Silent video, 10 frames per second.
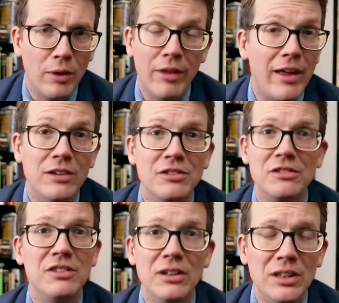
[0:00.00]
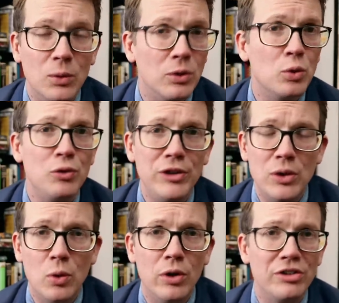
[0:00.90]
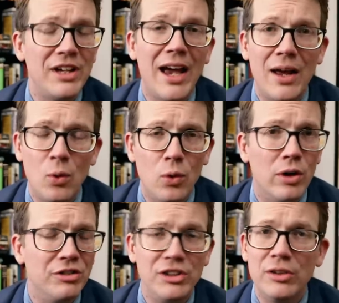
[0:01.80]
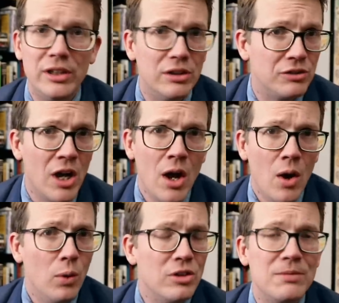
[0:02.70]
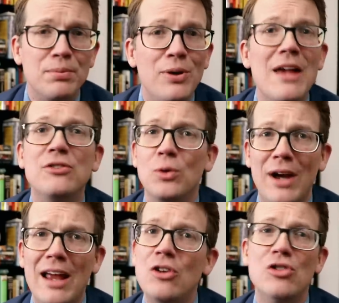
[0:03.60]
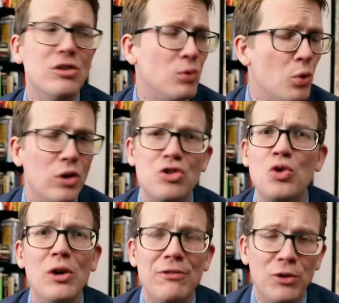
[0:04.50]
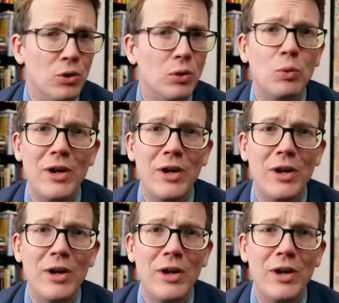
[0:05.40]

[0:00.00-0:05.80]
whether that is silly or goofy or sad or serious or depressed or anxious or joyful or